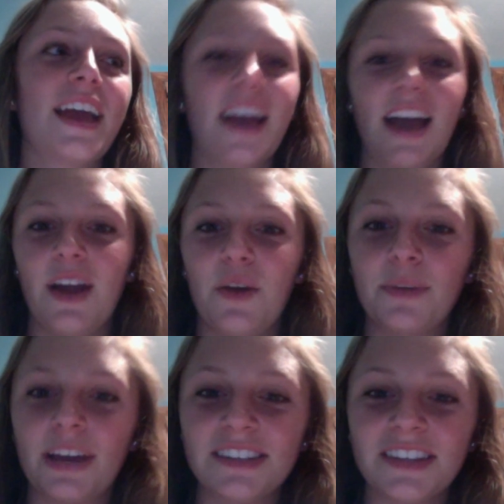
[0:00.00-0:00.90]
I hope you
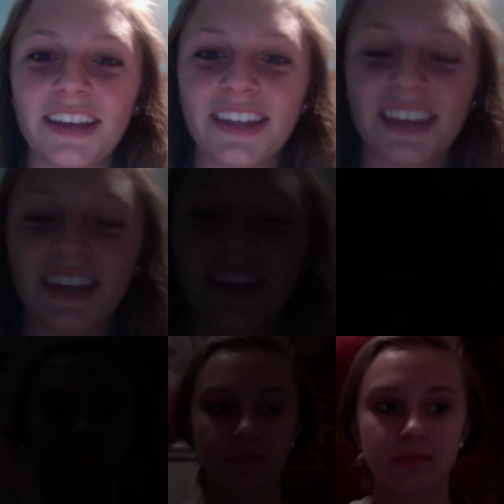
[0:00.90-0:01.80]
guys like. Thank you.
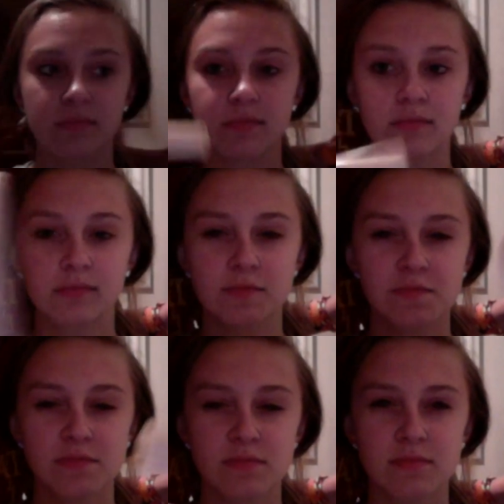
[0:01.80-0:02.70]

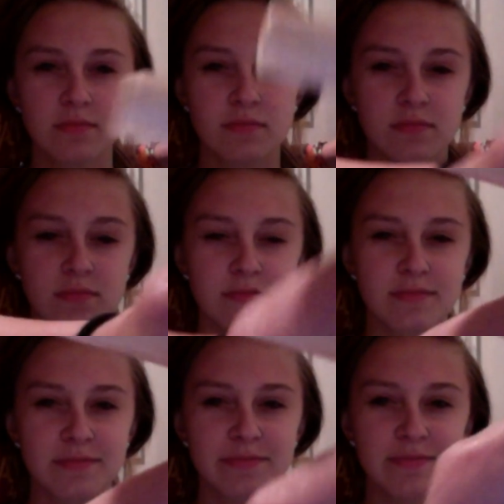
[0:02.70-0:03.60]
So first we